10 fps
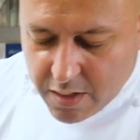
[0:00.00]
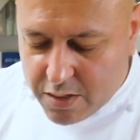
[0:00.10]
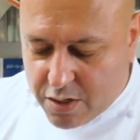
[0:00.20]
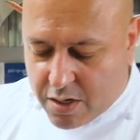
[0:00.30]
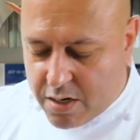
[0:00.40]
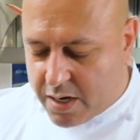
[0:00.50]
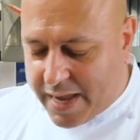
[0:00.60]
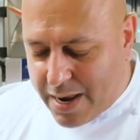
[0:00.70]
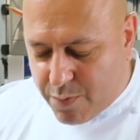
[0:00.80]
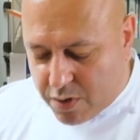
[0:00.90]
You,
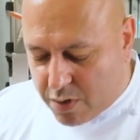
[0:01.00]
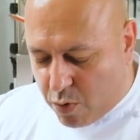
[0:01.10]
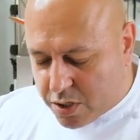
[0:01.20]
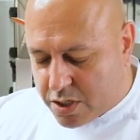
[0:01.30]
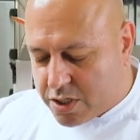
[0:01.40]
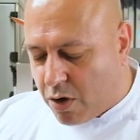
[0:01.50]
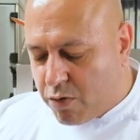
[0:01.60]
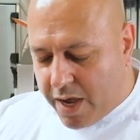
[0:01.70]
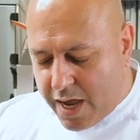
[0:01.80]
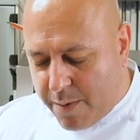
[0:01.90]
again, we've got to watch the
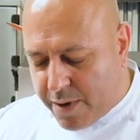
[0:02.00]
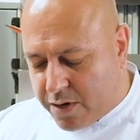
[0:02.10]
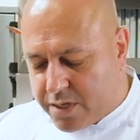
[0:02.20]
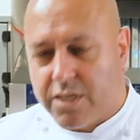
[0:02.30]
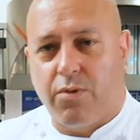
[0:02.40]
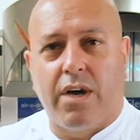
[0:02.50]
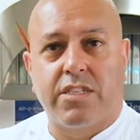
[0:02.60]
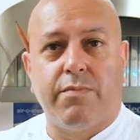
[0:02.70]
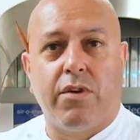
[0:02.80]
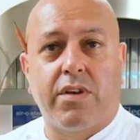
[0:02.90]
salt here because it's quite
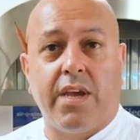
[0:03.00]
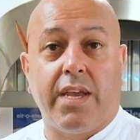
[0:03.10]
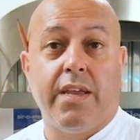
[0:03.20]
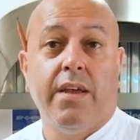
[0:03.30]
smoky